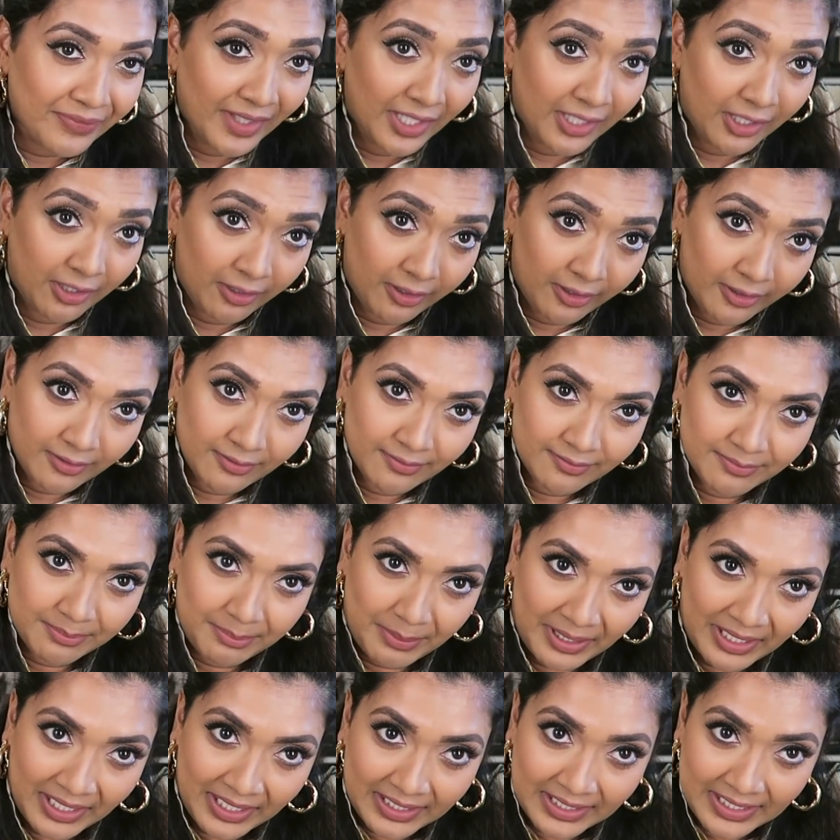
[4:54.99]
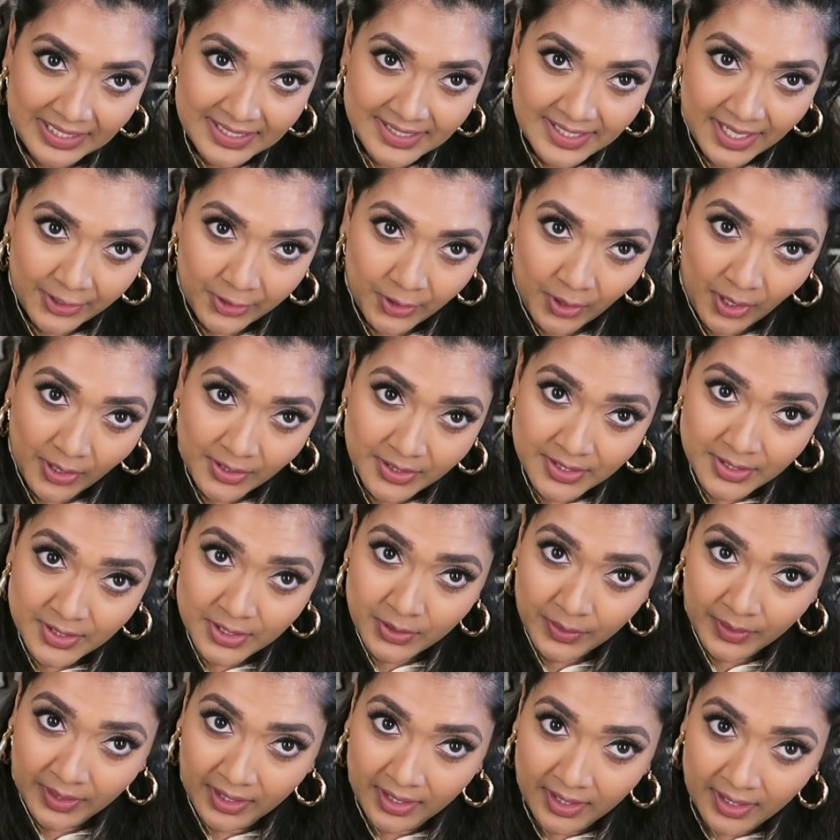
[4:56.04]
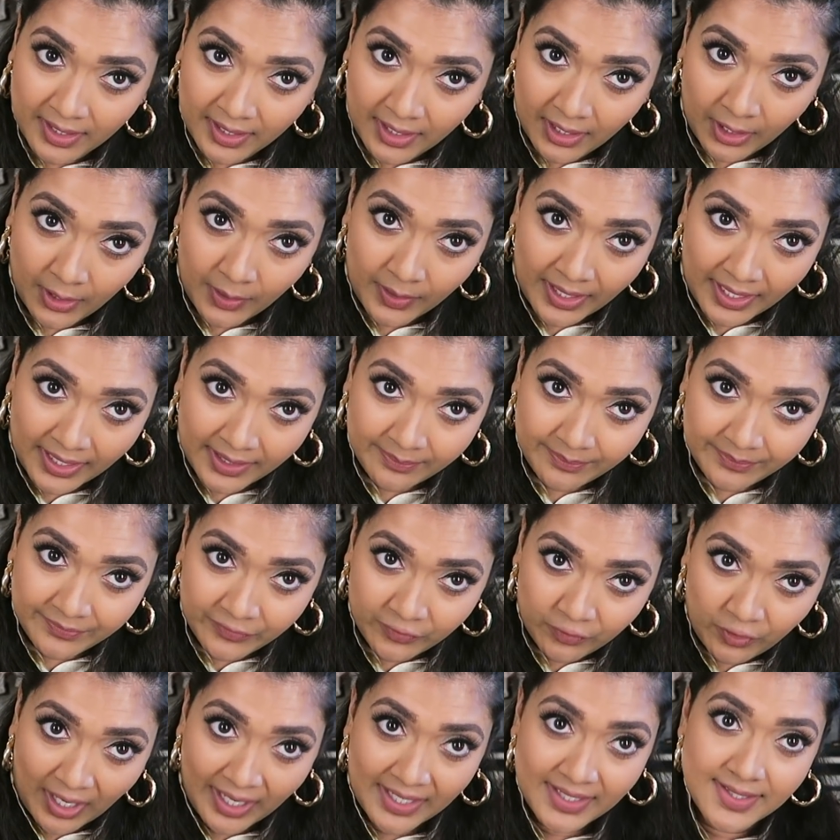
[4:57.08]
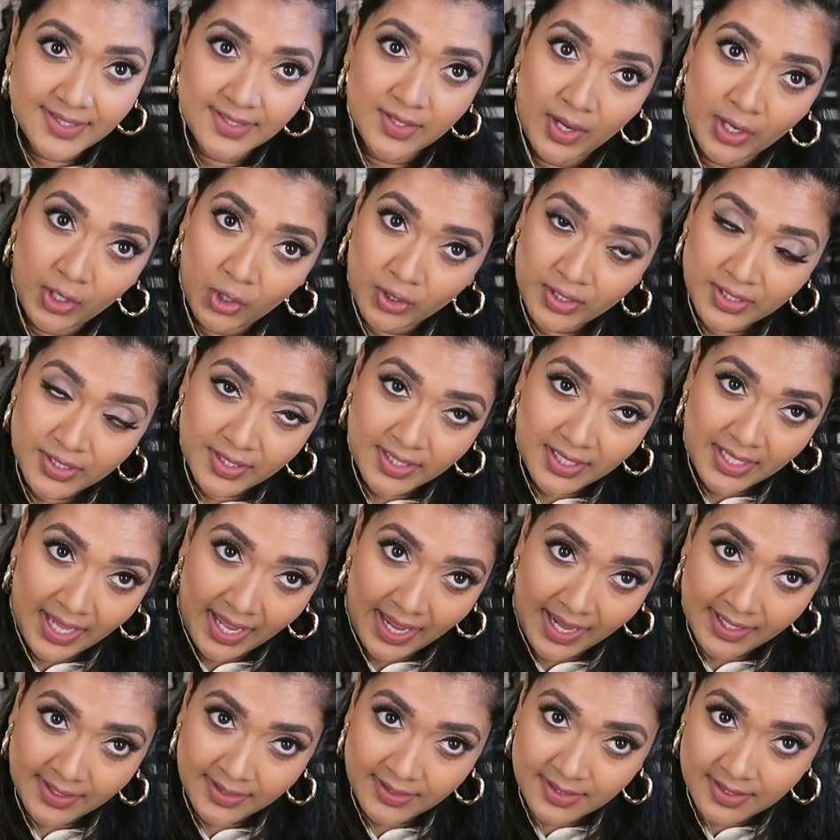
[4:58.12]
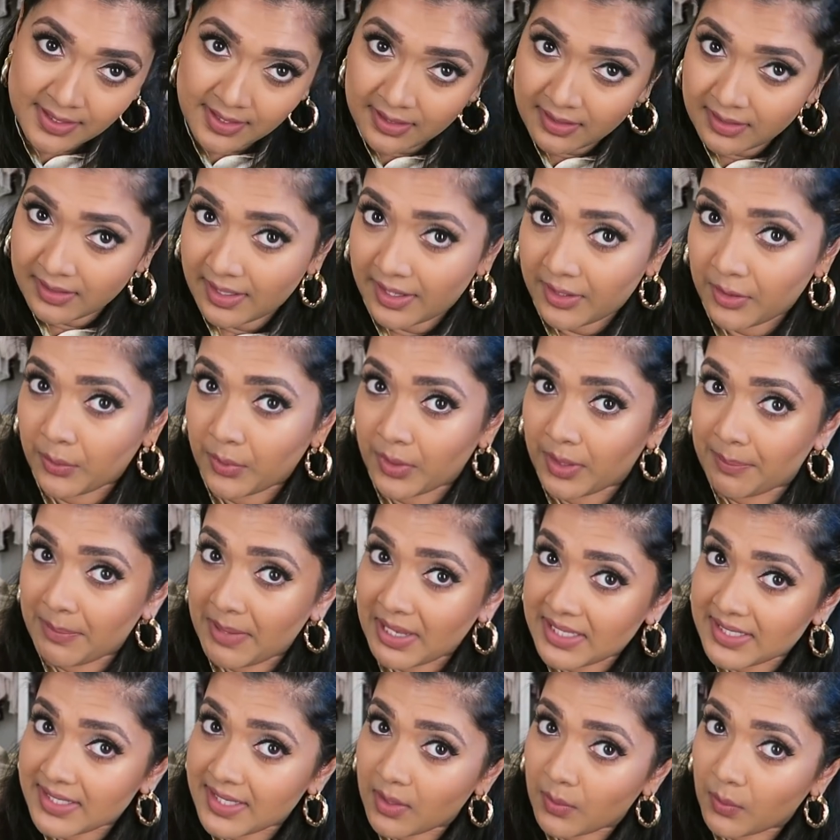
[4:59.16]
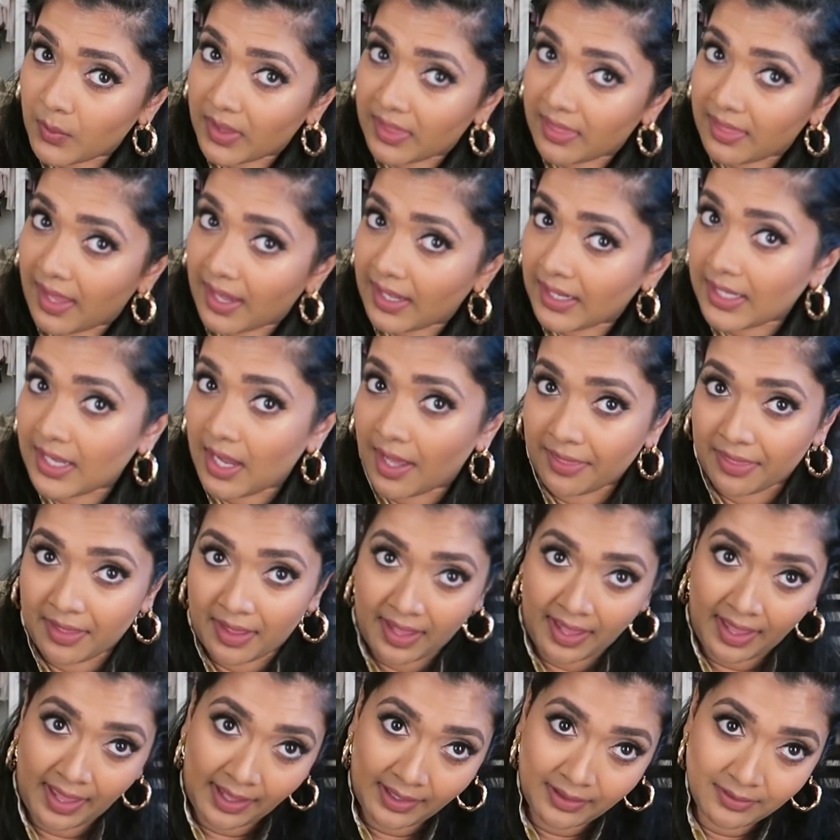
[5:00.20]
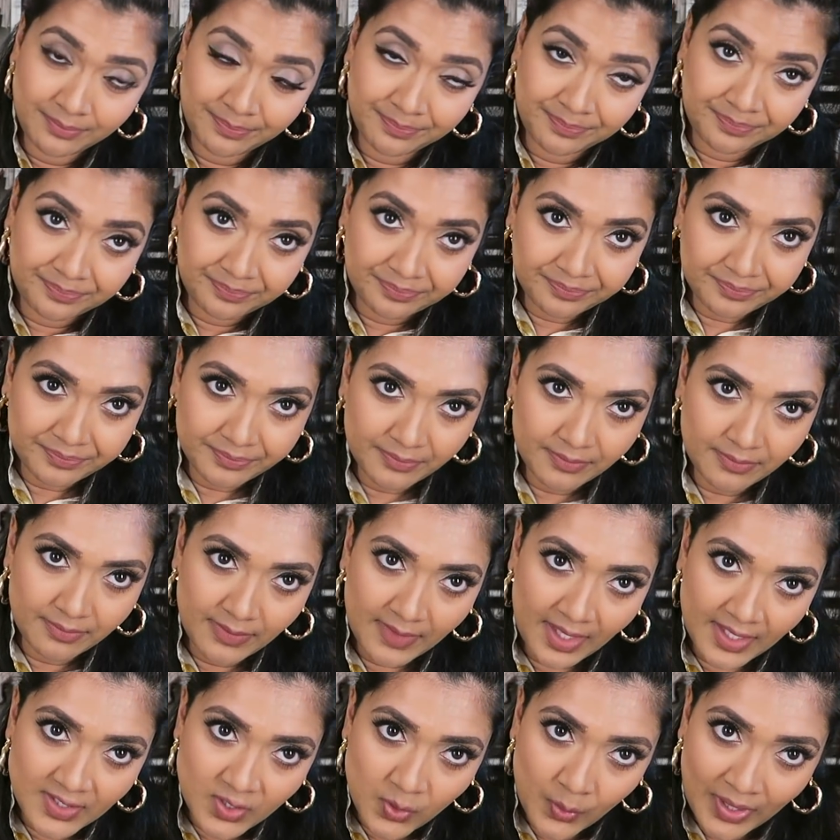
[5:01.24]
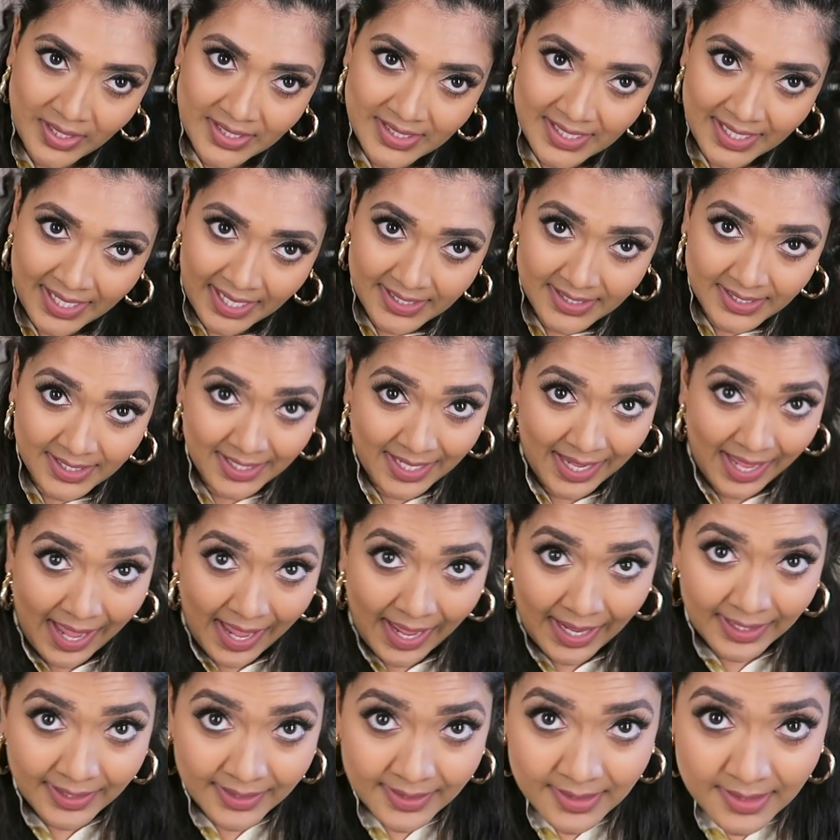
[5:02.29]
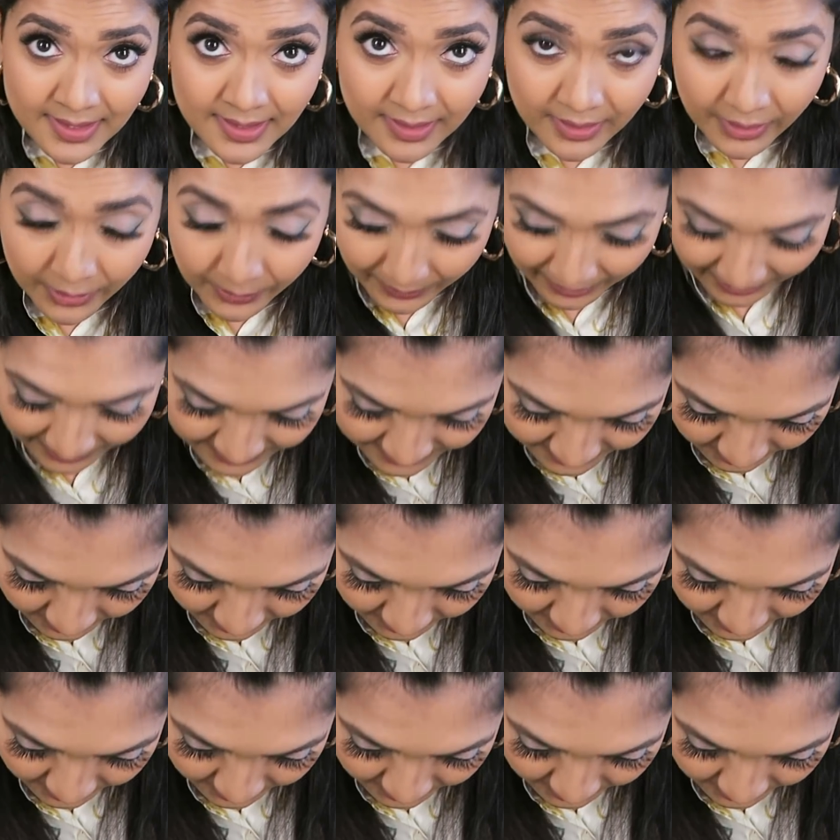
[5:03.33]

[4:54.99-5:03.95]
you know, but at least I know how to do it. Okay, right, so I got to the end. I don't want to mix it with any other hair. So once you get to the end, okay,